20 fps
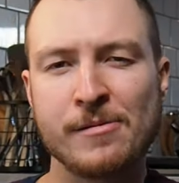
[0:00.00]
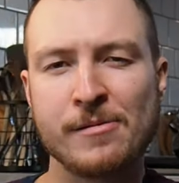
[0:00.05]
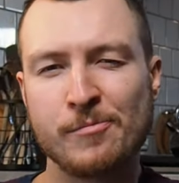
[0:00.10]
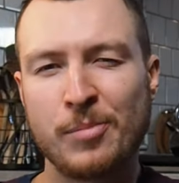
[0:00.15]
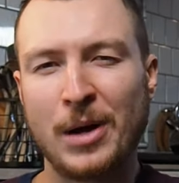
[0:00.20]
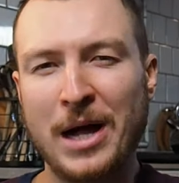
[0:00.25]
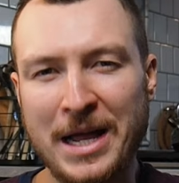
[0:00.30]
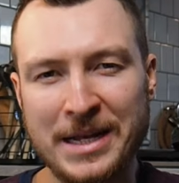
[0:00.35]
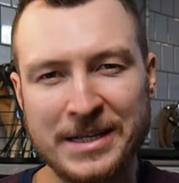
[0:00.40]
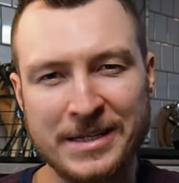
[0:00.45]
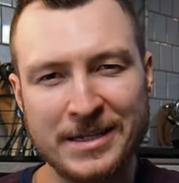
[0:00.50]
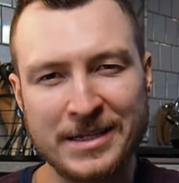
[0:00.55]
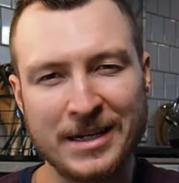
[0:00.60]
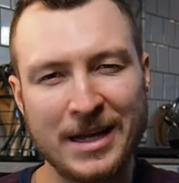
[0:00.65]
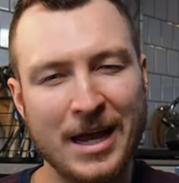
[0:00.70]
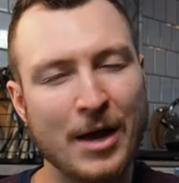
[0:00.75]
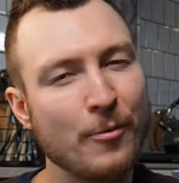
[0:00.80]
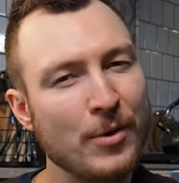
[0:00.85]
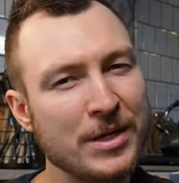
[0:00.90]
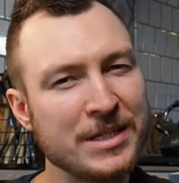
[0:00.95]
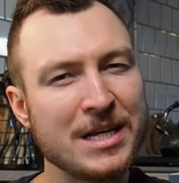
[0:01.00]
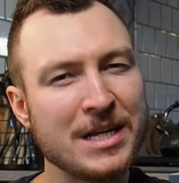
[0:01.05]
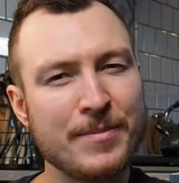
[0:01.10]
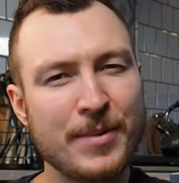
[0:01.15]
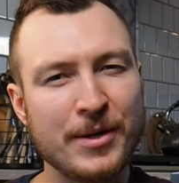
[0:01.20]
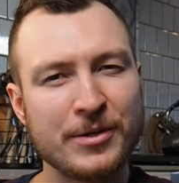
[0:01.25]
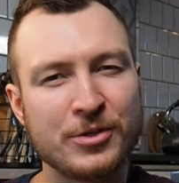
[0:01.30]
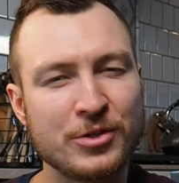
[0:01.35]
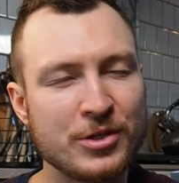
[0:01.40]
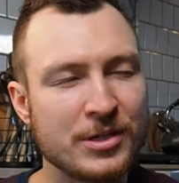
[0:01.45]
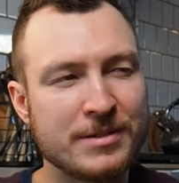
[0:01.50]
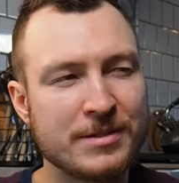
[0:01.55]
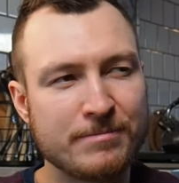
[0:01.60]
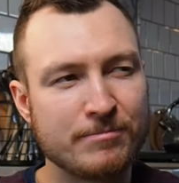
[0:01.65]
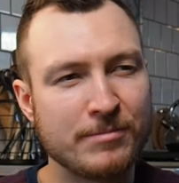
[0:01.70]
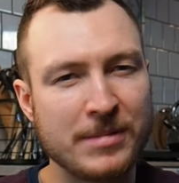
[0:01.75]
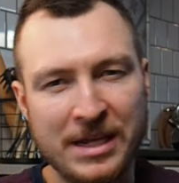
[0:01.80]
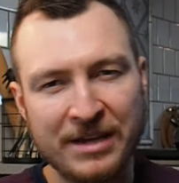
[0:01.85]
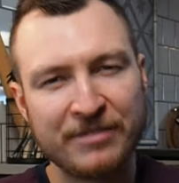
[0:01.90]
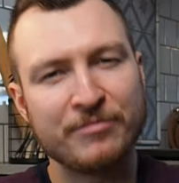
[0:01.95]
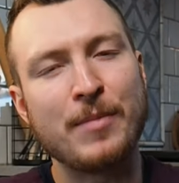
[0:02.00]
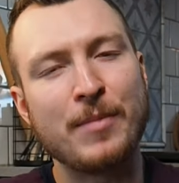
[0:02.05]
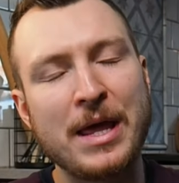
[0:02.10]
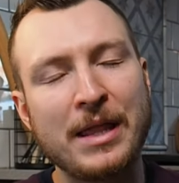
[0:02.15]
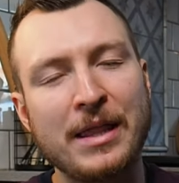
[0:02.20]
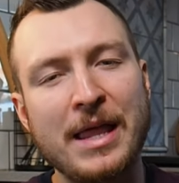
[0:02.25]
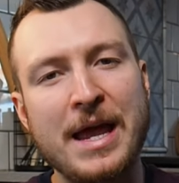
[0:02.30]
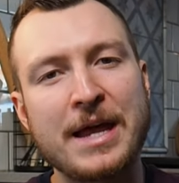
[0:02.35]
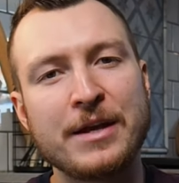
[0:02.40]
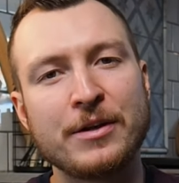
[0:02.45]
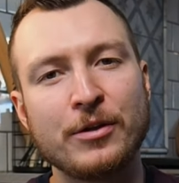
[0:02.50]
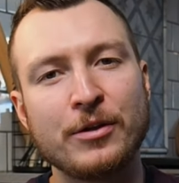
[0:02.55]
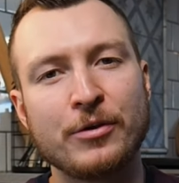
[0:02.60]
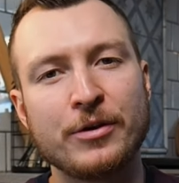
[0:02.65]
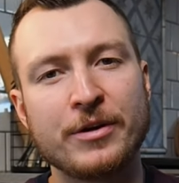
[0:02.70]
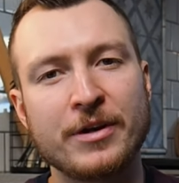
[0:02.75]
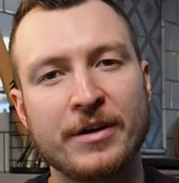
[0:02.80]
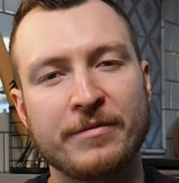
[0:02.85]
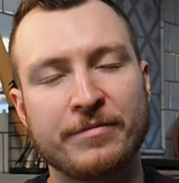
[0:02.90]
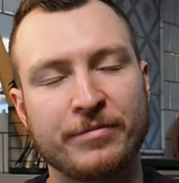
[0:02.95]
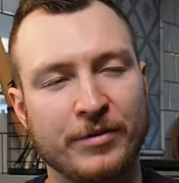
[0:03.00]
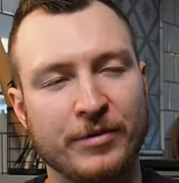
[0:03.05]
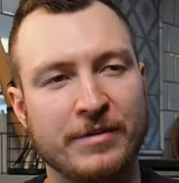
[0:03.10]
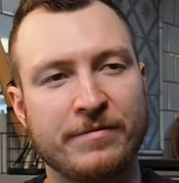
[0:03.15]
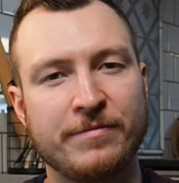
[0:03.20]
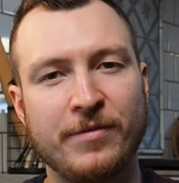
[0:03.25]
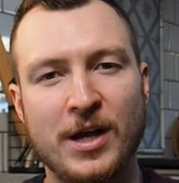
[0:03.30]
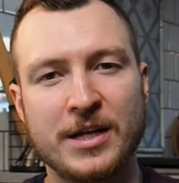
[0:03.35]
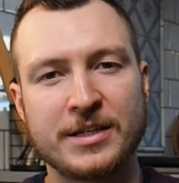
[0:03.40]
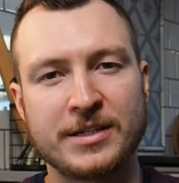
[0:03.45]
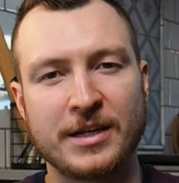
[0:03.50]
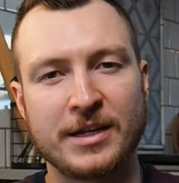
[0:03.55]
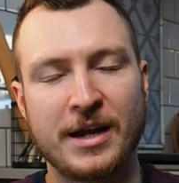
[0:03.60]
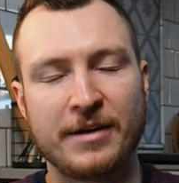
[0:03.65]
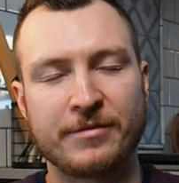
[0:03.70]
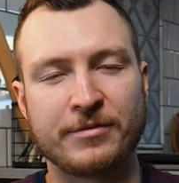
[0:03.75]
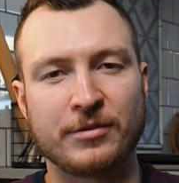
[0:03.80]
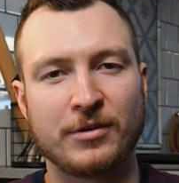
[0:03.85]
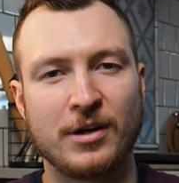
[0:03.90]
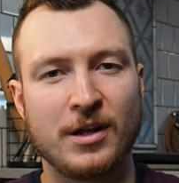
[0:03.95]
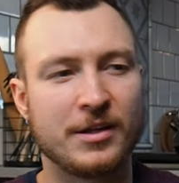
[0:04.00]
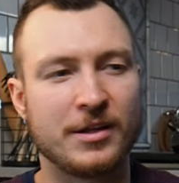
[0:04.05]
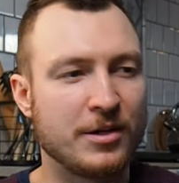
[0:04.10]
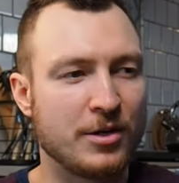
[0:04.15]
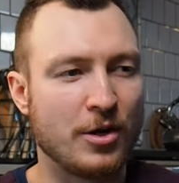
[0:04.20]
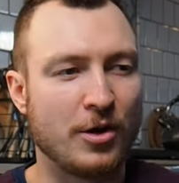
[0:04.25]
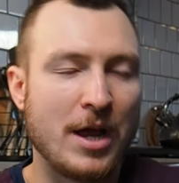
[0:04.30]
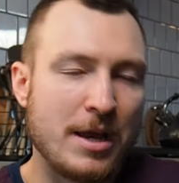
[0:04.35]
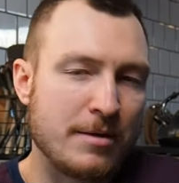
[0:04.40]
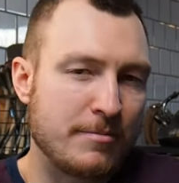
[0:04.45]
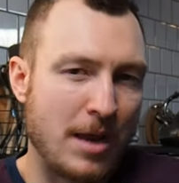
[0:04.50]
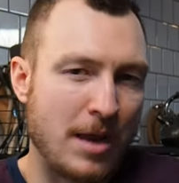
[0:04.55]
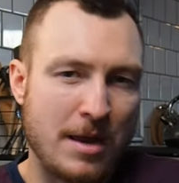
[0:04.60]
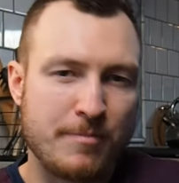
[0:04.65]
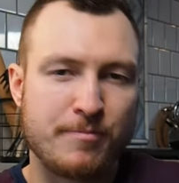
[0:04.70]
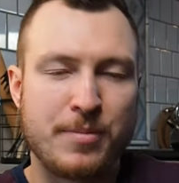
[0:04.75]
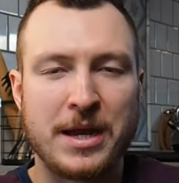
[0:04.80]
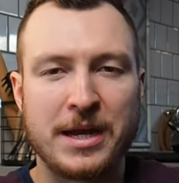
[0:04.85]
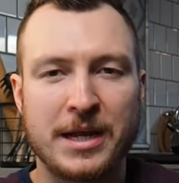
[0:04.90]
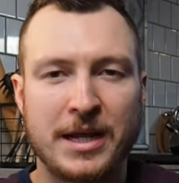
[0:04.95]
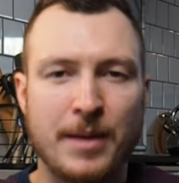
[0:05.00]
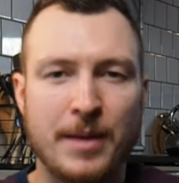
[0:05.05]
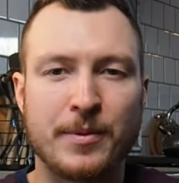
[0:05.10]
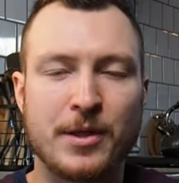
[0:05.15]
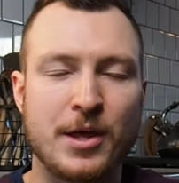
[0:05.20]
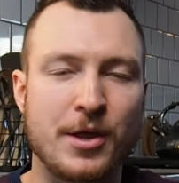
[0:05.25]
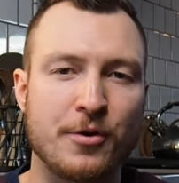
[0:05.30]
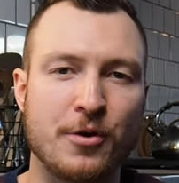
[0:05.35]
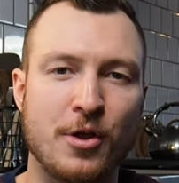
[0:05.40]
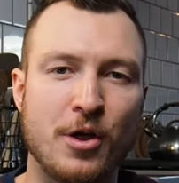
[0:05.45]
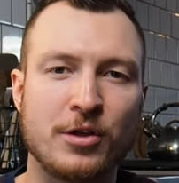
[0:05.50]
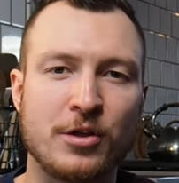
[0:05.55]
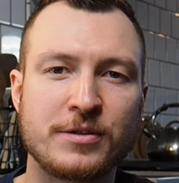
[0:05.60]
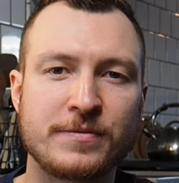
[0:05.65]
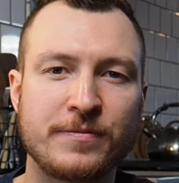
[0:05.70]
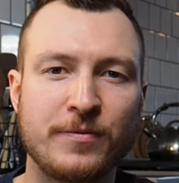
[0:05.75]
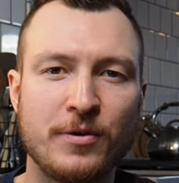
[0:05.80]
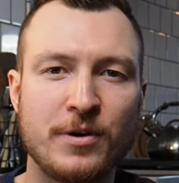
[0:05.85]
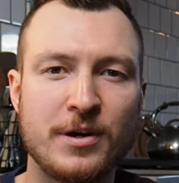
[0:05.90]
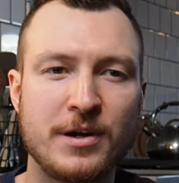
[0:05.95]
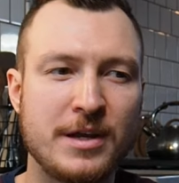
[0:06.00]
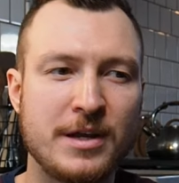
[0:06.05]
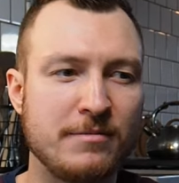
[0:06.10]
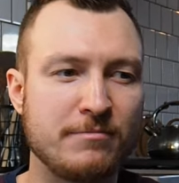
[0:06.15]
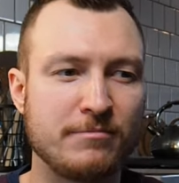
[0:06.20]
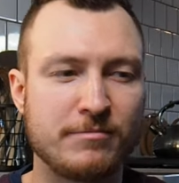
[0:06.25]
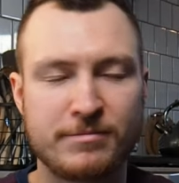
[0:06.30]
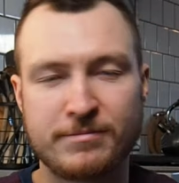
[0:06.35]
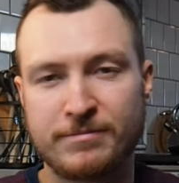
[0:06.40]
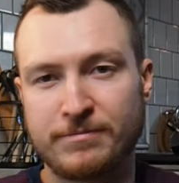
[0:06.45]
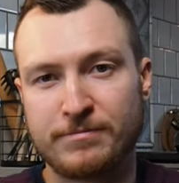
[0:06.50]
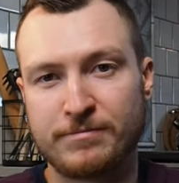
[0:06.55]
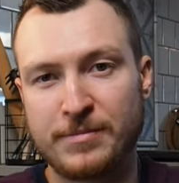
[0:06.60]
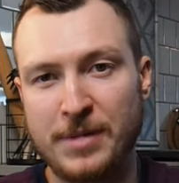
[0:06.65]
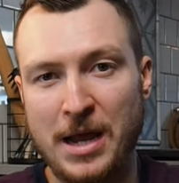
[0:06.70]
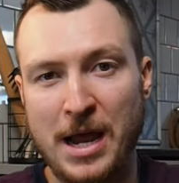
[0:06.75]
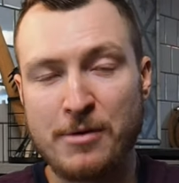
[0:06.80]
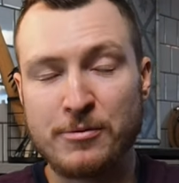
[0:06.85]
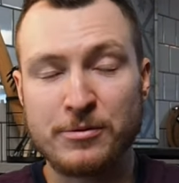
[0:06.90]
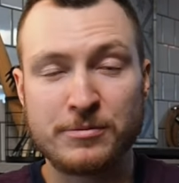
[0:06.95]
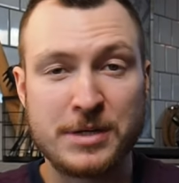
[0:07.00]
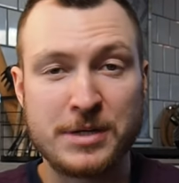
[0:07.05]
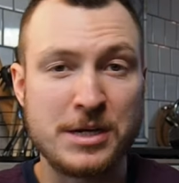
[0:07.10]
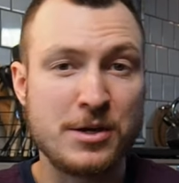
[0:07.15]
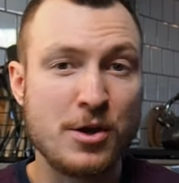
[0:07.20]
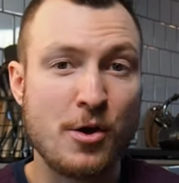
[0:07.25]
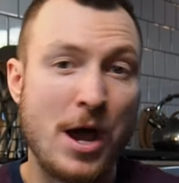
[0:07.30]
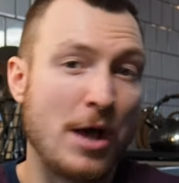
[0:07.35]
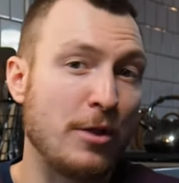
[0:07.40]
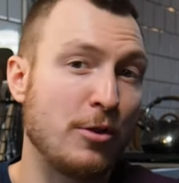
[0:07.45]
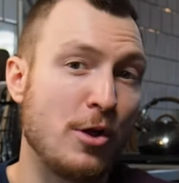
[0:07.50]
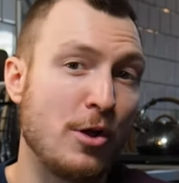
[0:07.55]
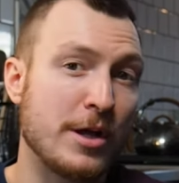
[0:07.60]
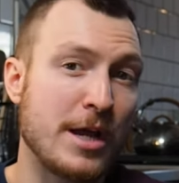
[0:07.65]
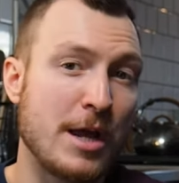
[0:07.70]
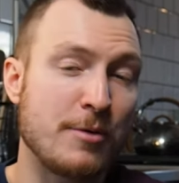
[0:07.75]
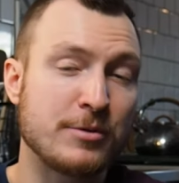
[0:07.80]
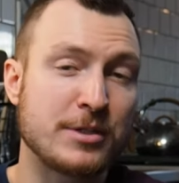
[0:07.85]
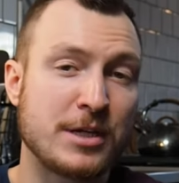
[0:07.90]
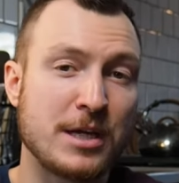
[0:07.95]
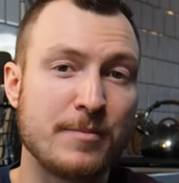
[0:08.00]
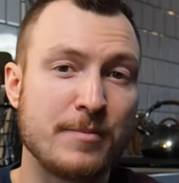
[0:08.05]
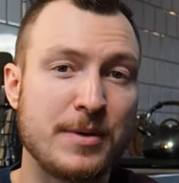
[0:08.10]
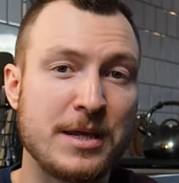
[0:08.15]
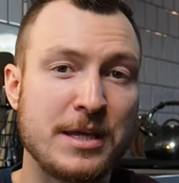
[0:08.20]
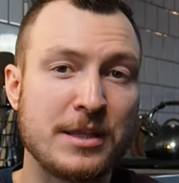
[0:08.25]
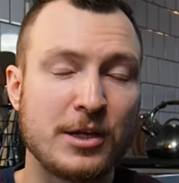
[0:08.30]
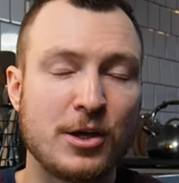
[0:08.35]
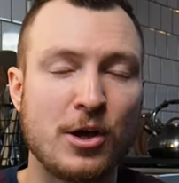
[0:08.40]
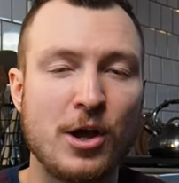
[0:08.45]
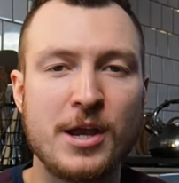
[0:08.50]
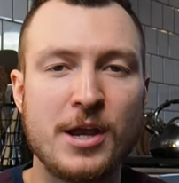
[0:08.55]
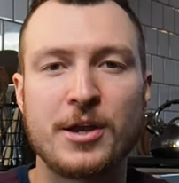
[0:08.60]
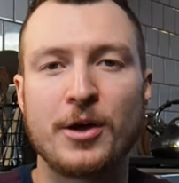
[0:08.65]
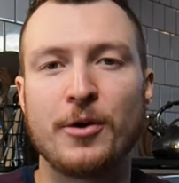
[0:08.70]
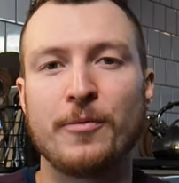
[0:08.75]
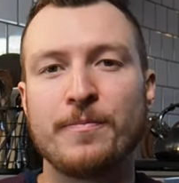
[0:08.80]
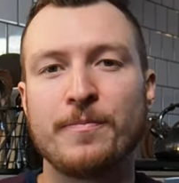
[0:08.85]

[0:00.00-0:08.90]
But I wasn't about to just give my landlord a free faucet after all. You know, I'd paid a couple $100s for it, and I didn't know how long I was gonna be in the condo.